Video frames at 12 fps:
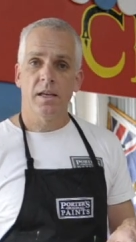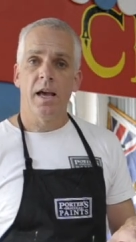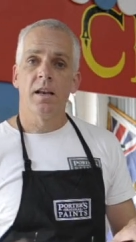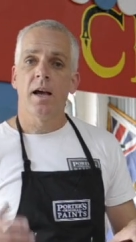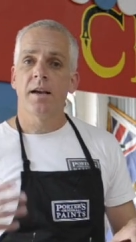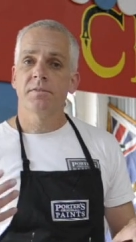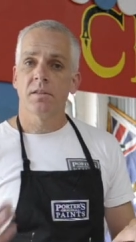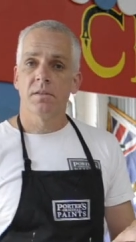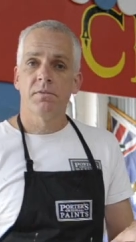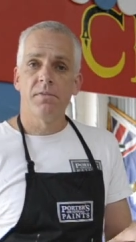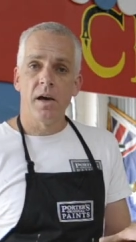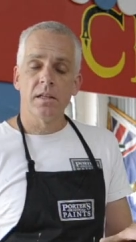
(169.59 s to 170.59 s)
and after the
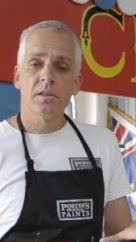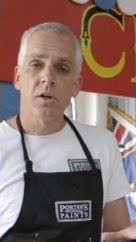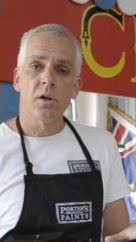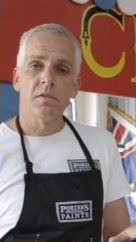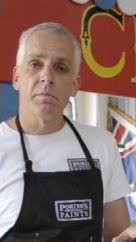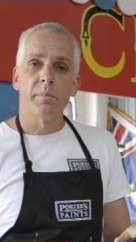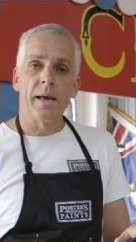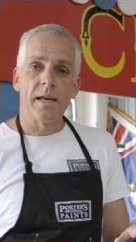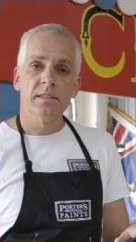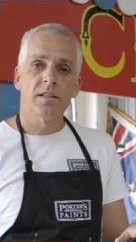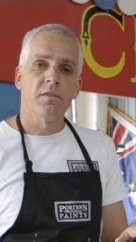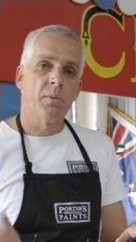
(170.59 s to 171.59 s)
final coat of
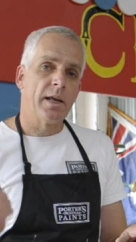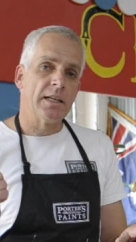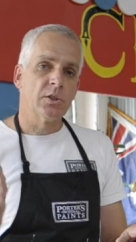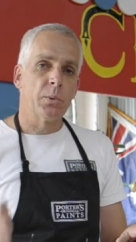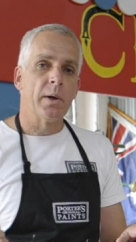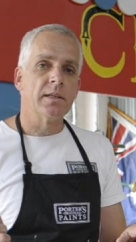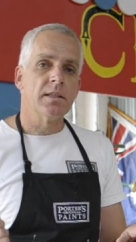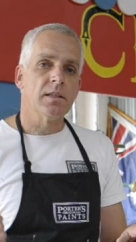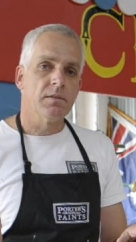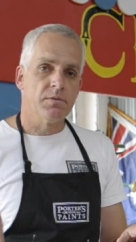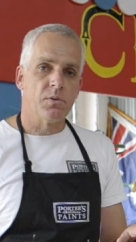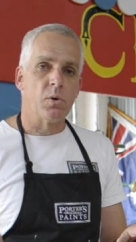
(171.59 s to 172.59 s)
base I've waited
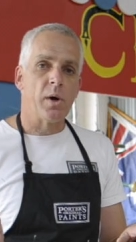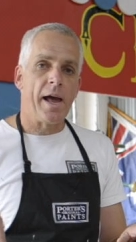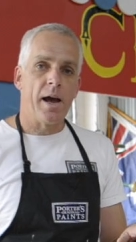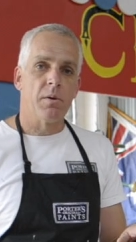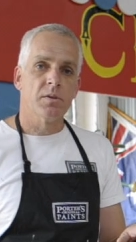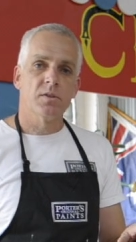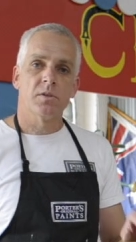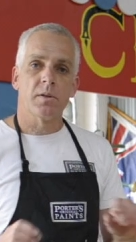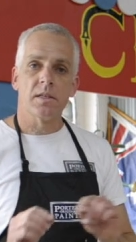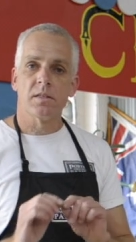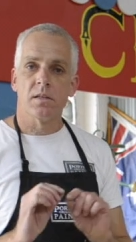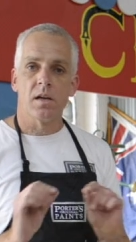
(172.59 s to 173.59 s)
24 hours so that
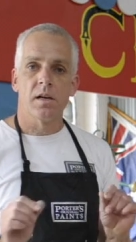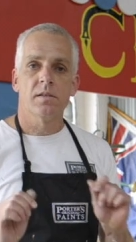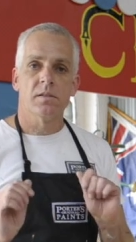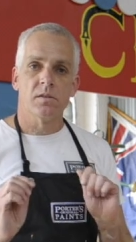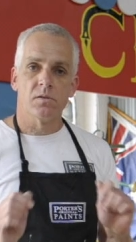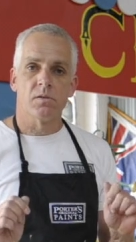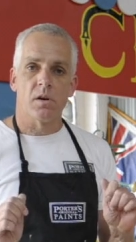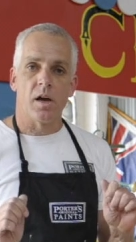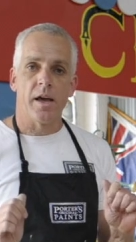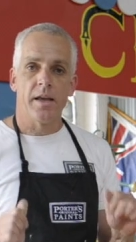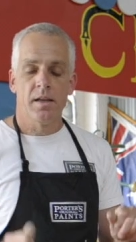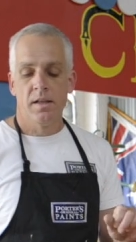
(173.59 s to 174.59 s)
it's nice and dry.